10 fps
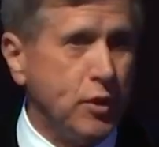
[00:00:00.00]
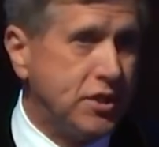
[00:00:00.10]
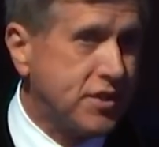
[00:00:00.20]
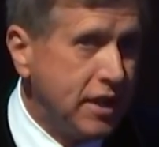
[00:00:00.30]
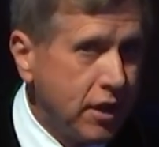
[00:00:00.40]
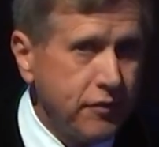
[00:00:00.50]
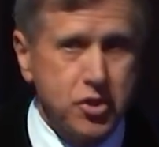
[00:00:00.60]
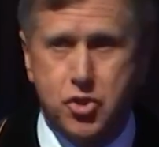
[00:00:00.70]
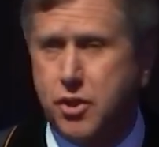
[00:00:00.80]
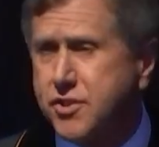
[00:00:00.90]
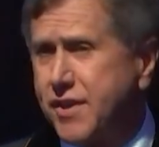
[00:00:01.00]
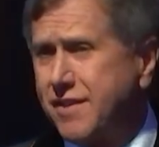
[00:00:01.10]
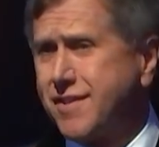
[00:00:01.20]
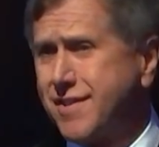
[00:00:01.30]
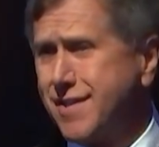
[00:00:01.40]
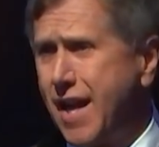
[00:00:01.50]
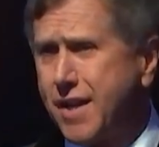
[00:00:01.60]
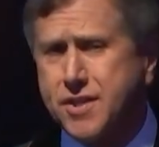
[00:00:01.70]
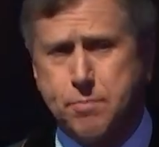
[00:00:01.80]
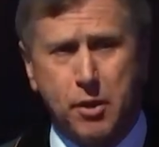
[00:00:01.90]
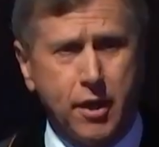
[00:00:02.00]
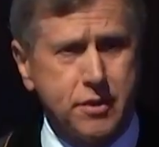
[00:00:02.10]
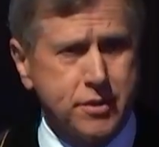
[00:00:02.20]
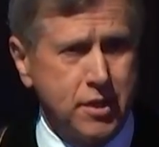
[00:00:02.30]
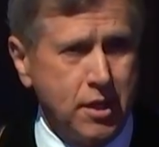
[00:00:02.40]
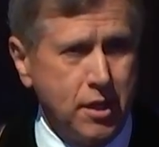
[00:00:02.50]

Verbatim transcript: We see it in the church. That's the saddest place.